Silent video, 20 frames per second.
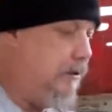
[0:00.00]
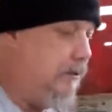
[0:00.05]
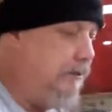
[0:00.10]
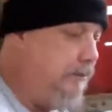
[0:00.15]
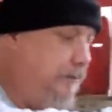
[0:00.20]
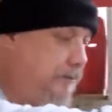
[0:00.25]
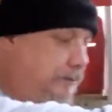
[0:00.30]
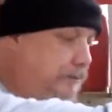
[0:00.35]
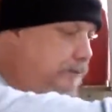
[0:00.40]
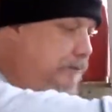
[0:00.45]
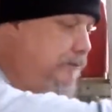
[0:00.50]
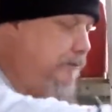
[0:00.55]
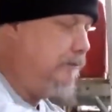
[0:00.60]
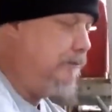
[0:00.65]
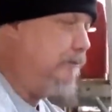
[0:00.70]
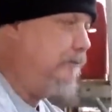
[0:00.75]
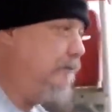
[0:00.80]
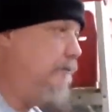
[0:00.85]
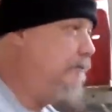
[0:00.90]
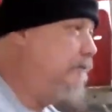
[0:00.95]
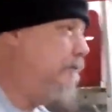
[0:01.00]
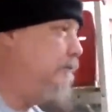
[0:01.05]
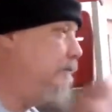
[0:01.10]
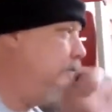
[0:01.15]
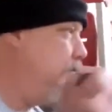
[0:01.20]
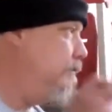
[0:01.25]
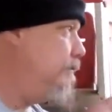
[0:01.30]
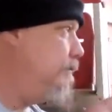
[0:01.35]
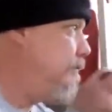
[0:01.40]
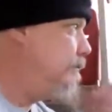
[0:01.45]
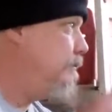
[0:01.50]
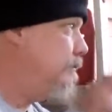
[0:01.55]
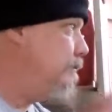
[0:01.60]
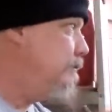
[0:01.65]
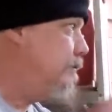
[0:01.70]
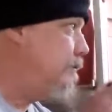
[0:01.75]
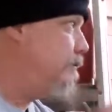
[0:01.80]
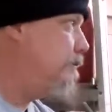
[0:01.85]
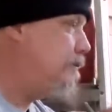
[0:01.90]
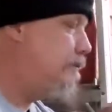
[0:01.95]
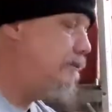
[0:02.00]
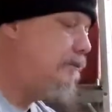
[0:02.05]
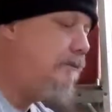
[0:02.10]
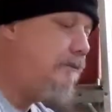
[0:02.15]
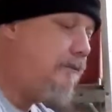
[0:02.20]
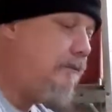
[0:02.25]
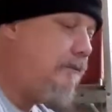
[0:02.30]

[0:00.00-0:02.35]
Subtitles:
watch me fumble with shit all the time.